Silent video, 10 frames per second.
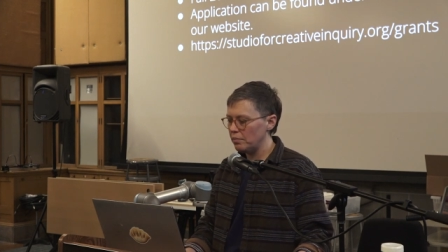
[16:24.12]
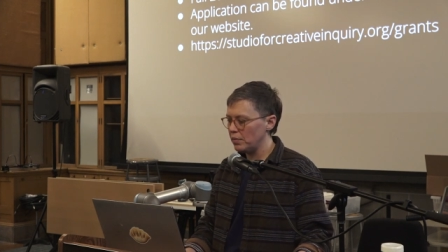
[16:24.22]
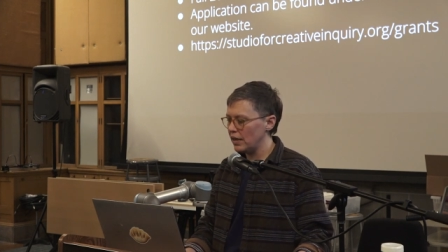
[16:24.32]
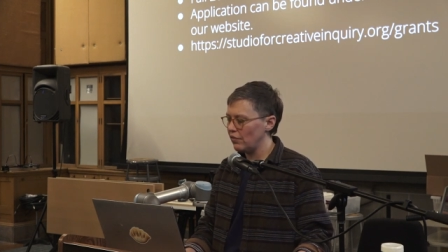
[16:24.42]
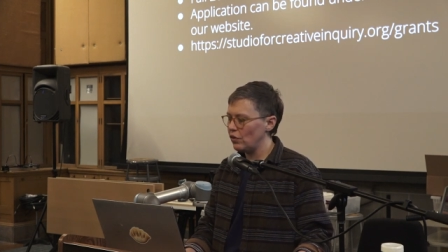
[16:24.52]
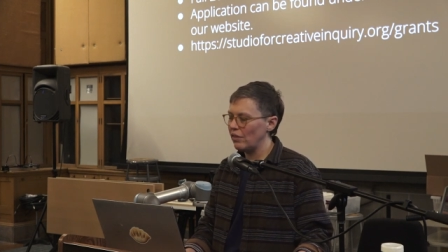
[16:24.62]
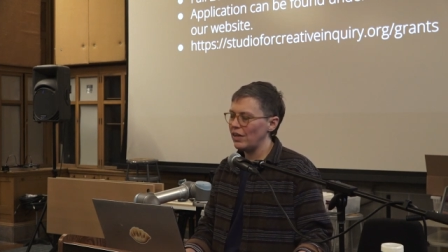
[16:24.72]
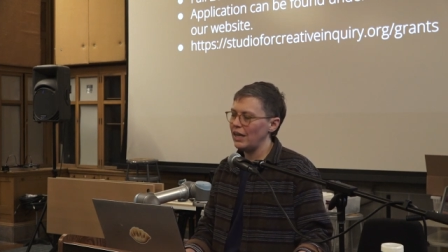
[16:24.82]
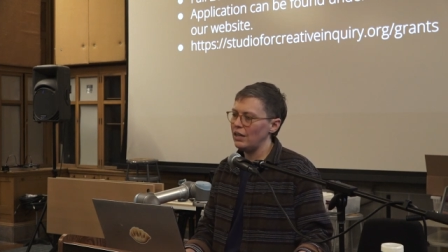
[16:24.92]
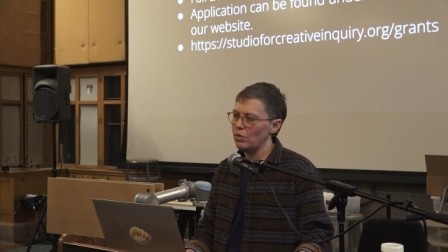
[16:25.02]
But if you
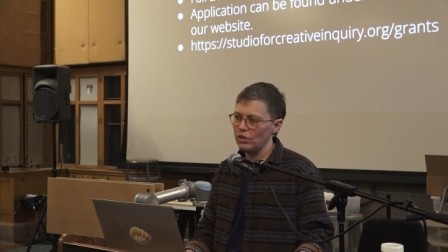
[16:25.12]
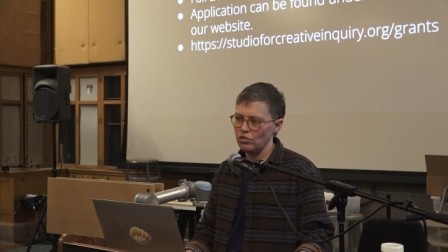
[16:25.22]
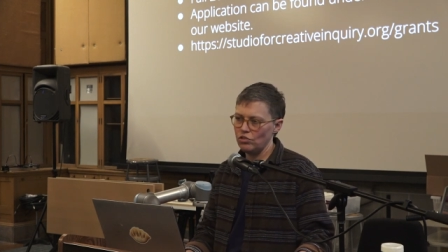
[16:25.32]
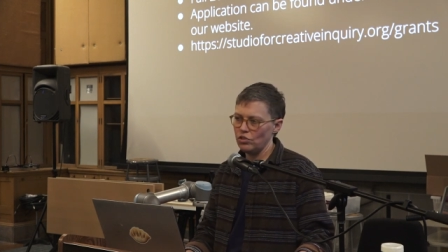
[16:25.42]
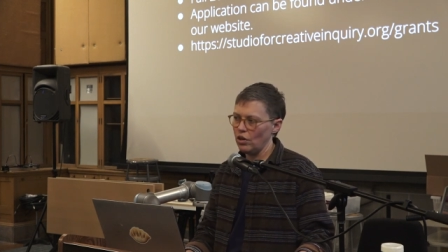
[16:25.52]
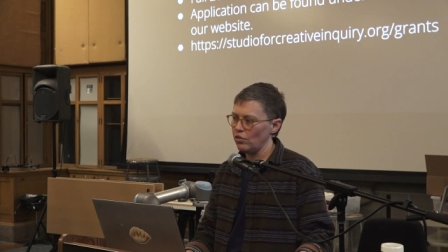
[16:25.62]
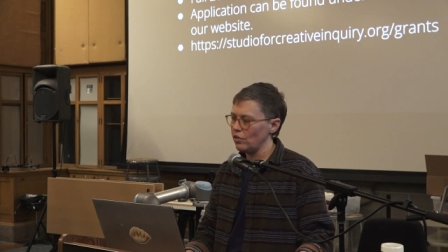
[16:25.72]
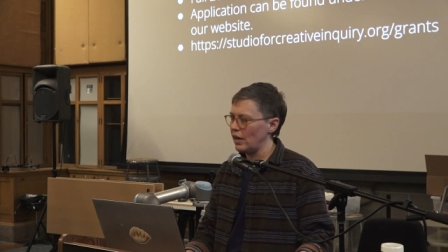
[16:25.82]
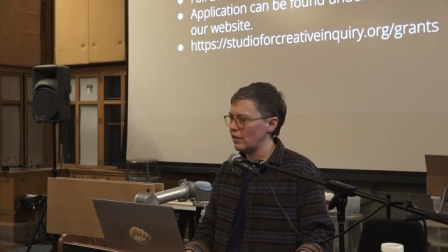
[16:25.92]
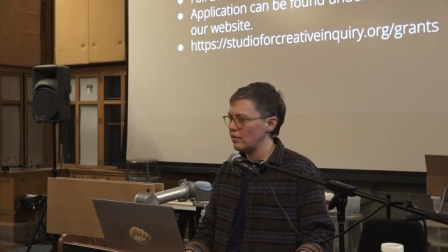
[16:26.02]
have any questions, you can
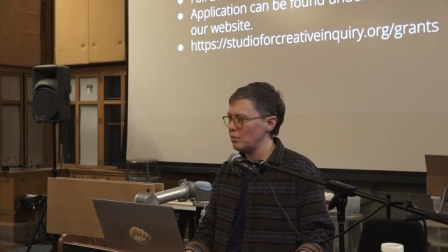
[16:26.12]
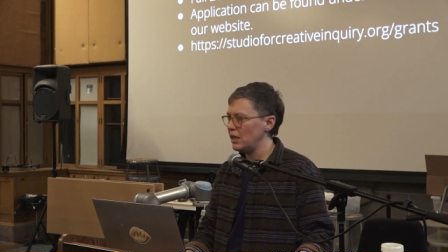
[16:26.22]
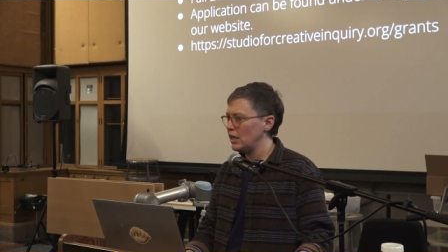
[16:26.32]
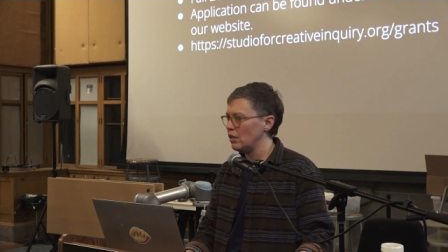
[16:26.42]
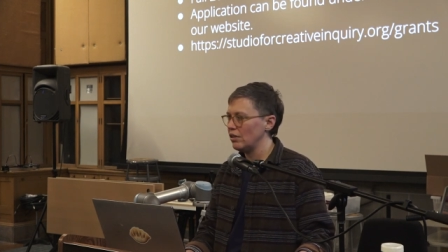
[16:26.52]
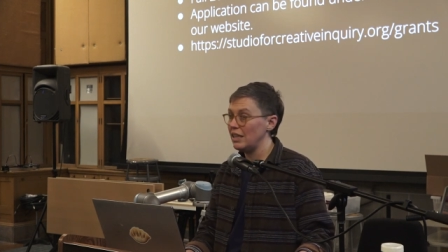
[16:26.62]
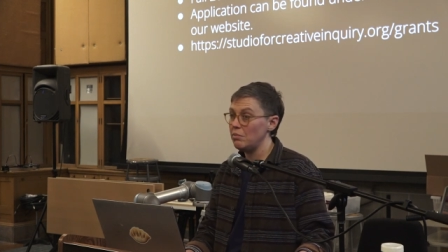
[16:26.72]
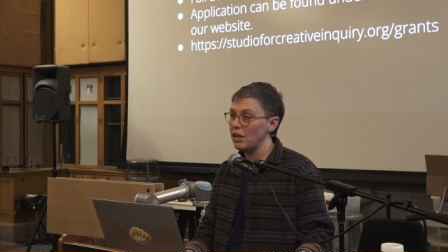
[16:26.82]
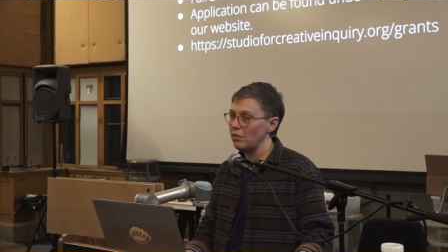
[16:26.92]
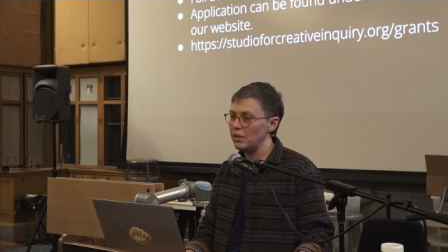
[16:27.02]
also ask me or
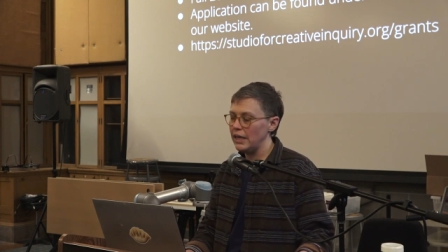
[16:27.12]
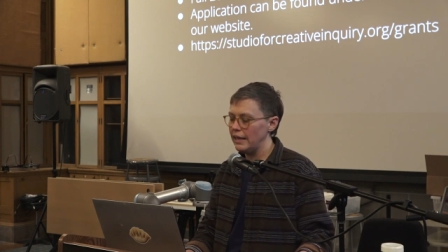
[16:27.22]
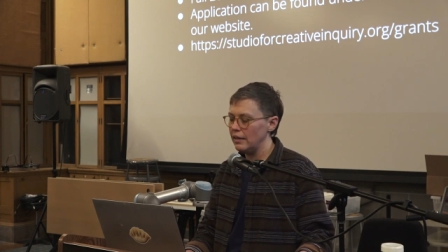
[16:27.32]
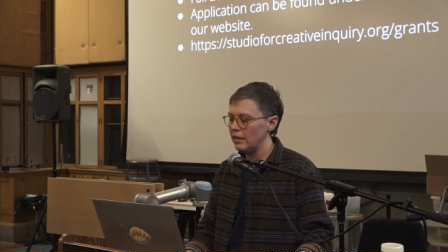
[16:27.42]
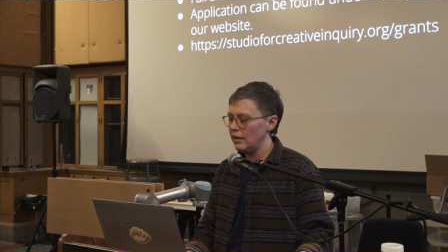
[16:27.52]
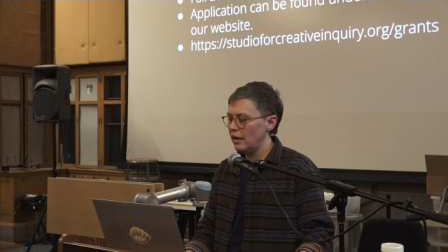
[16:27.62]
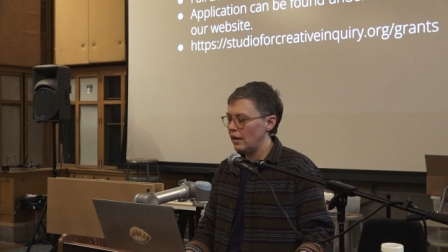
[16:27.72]
email me.